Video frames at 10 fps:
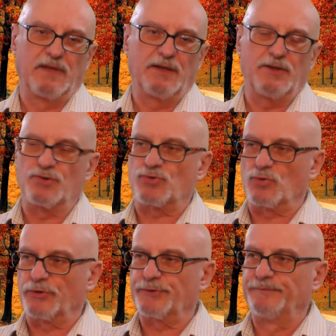In
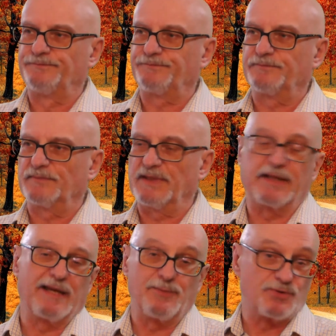short, the
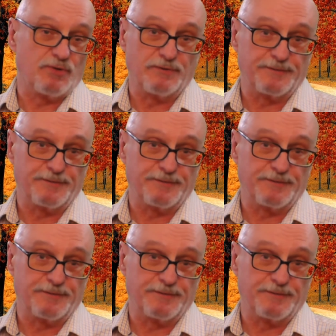game is over.